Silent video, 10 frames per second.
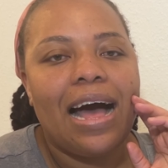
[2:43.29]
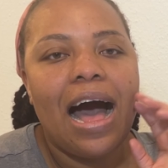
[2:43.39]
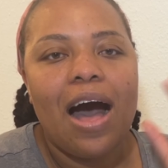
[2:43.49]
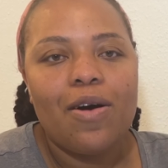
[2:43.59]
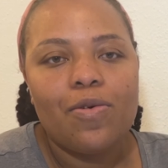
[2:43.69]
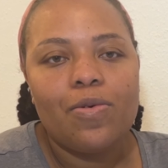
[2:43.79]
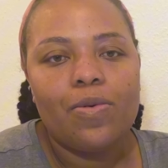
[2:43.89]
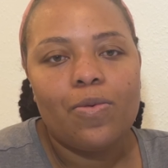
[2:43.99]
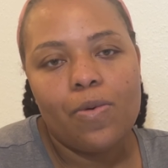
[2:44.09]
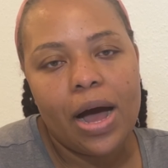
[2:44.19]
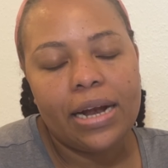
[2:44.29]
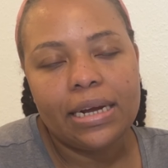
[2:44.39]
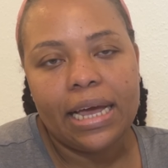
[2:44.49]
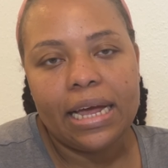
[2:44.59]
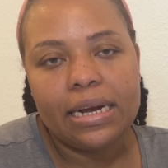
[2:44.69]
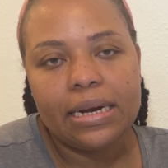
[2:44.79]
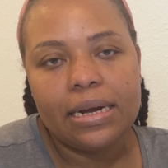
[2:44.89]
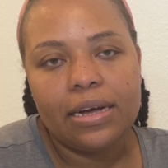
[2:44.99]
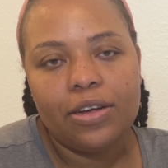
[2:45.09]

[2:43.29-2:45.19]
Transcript: how one can,